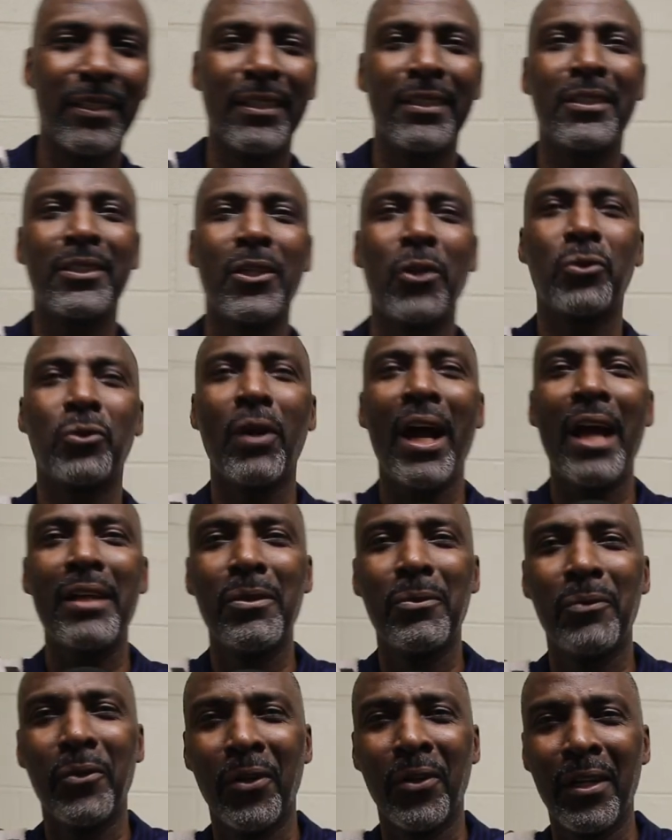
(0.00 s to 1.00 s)
This is Coach
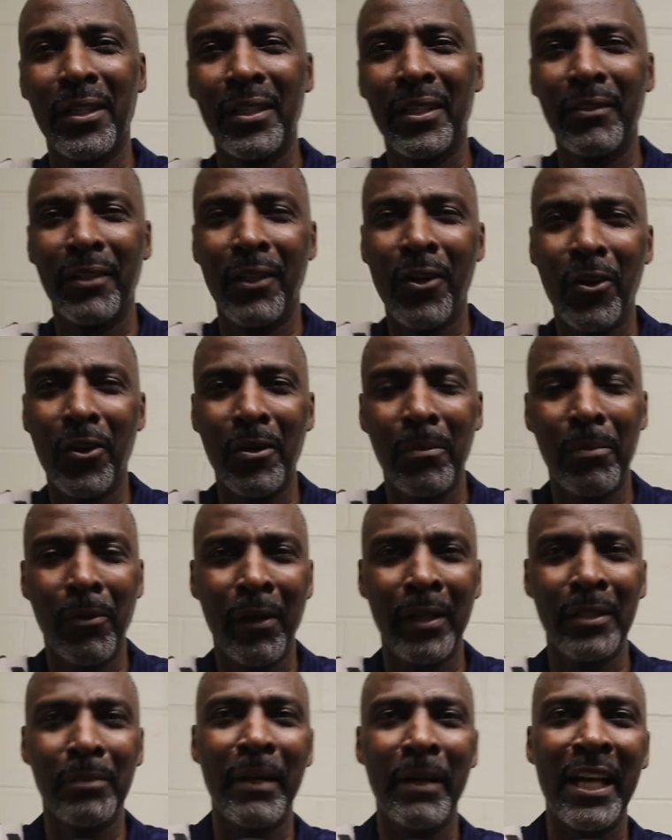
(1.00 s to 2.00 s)
Rodney Ward, Largo
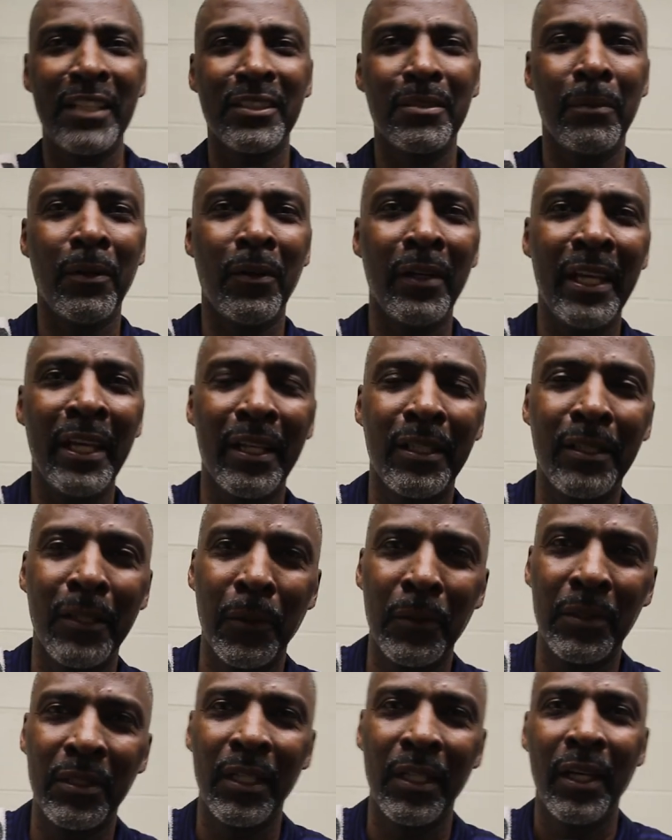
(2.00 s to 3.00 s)
Boys Basketball head
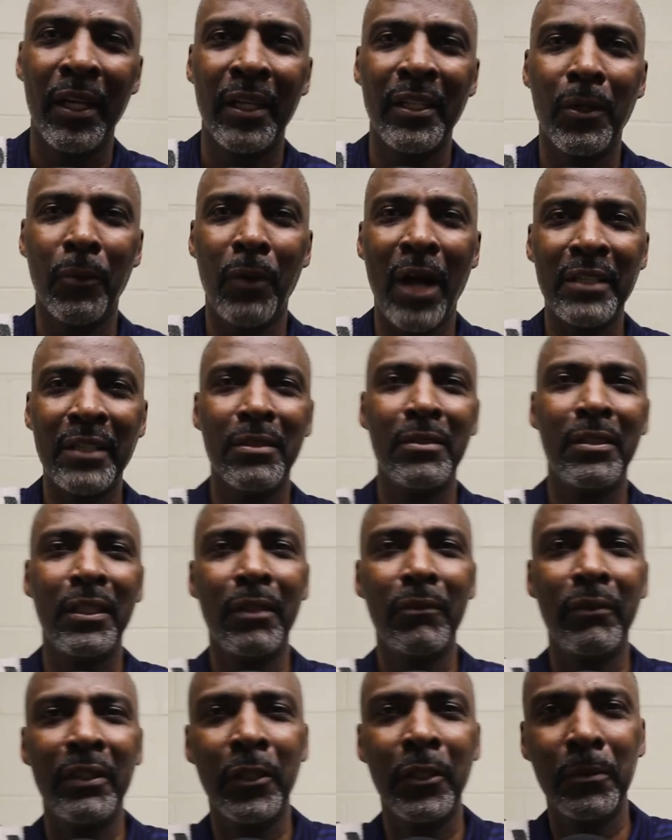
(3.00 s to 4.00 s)
coach, and you're watching D
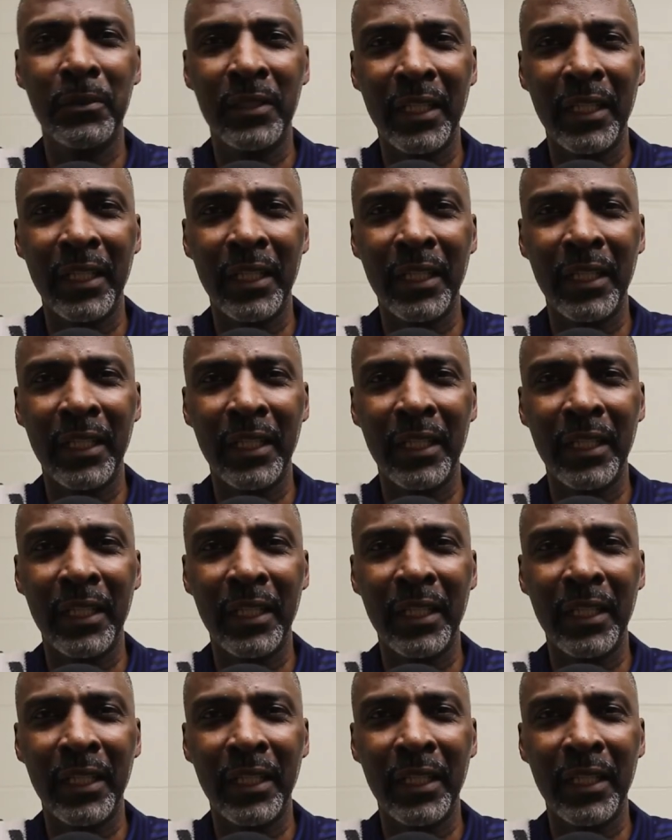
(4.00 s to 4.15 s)
M V Hoop